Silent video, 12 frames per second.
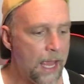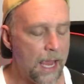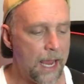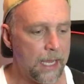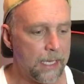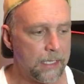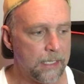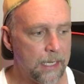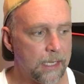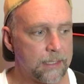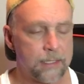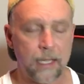And
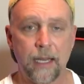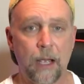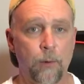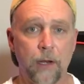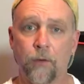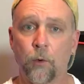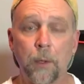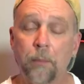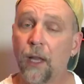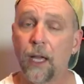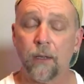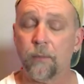not to say that I would ever quit
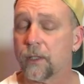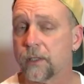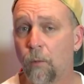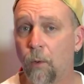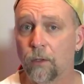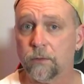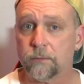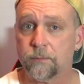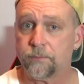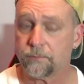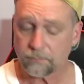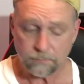playing them, because I won't.
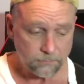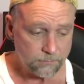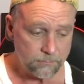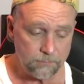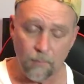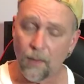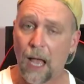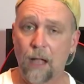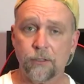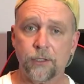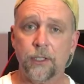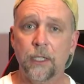I'll
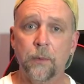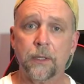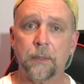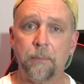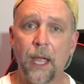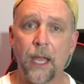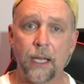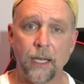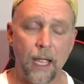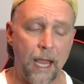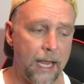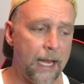just deal with the
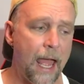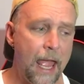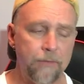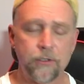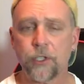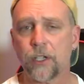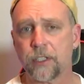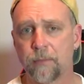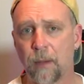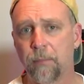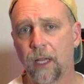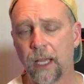pain. And I have adjusted
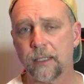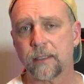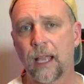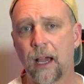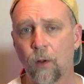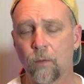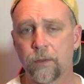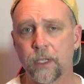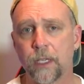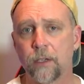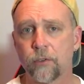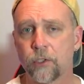my playing style over the
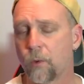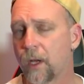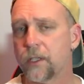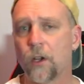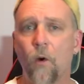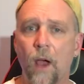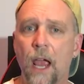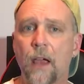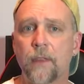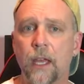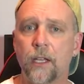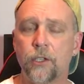years to where I don't
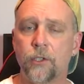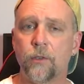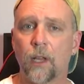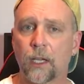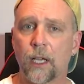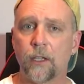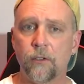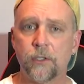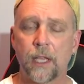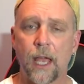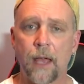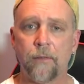have that issue like I
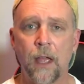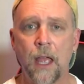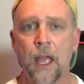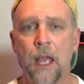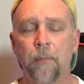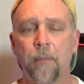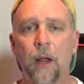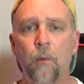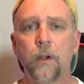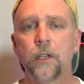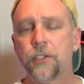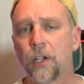used to have. But I
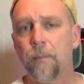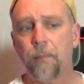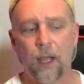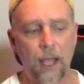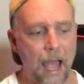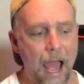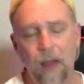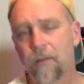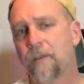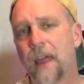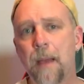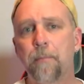wanted to jump out
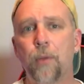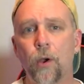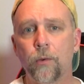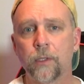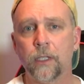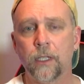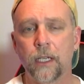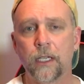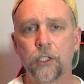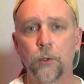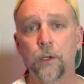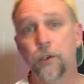of that boat and
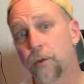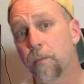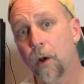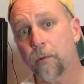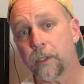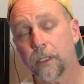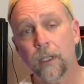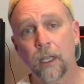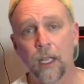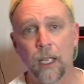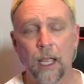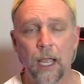into a new boat.
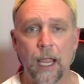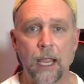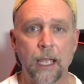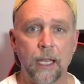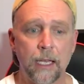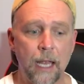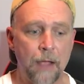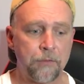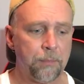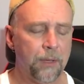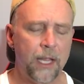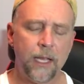And
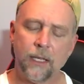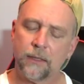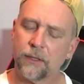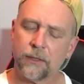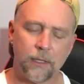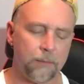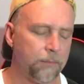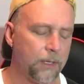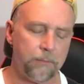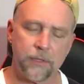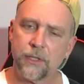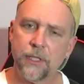after playing just a
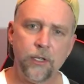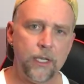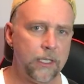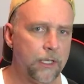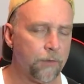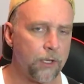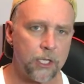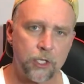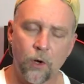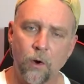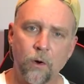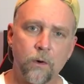bazillion different
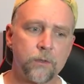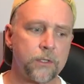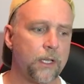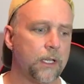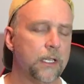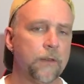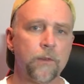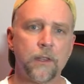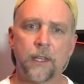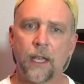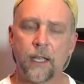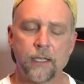guitars,
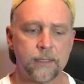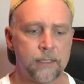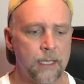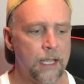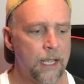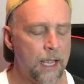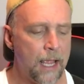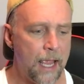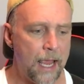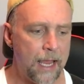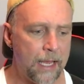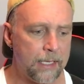different things,
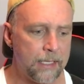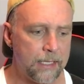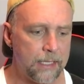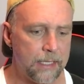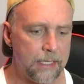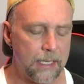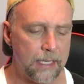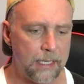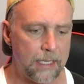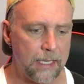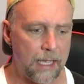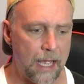and
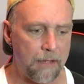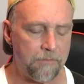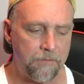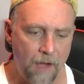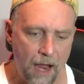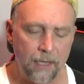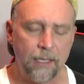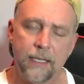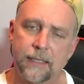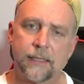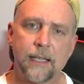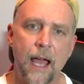I finally
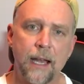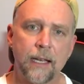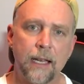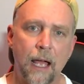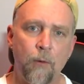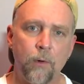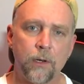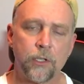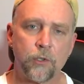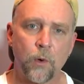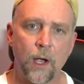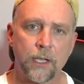decided I wanted
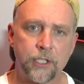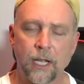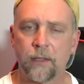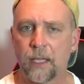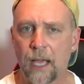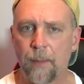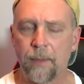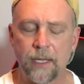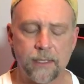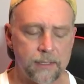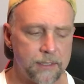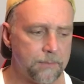to check out the
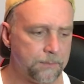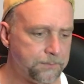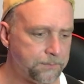Ibanez's.